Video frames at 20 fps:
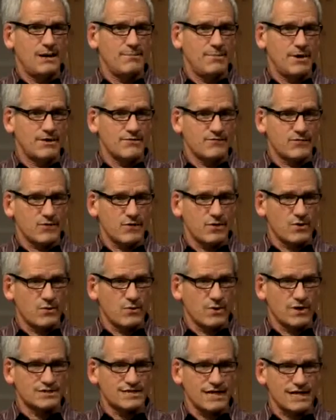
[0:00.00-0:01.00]
but for
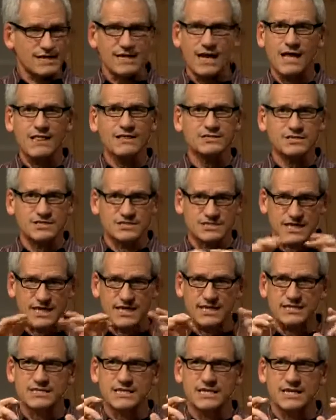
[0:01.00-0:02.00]
where technology is
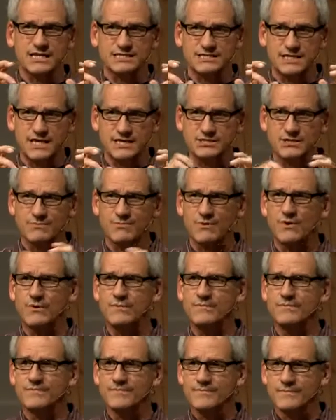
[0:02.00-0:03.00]
easily accessible,
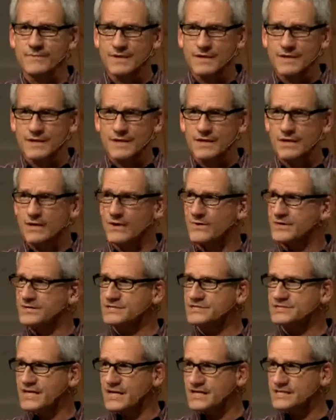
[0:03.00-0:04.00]
you know, this
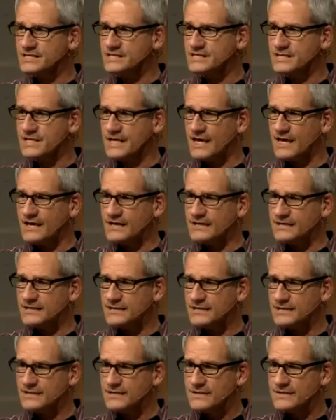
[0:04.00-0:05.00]
sense that
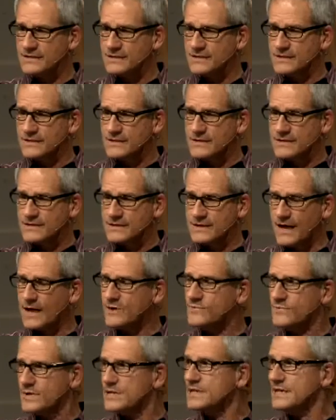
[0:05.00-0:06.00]
God
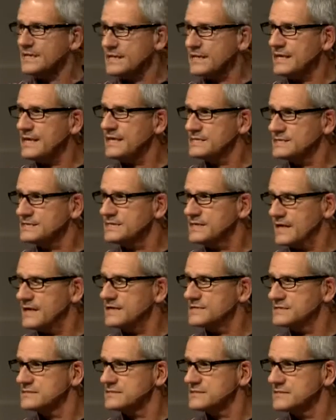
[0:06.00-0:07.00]
really needs
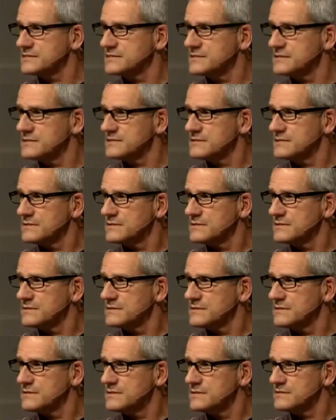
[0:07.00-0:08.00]
this
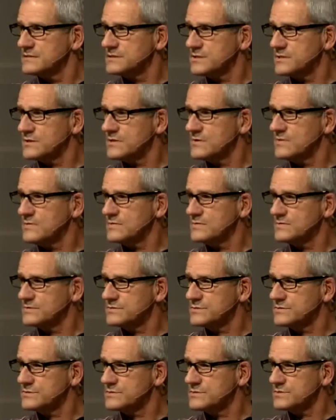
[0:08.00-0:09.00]
to,
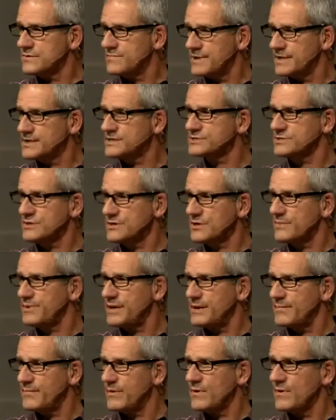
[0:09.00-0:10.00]
to minister to
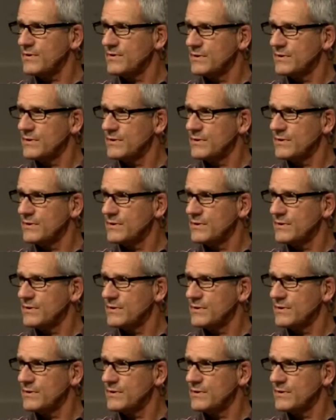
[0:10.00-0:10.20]
people.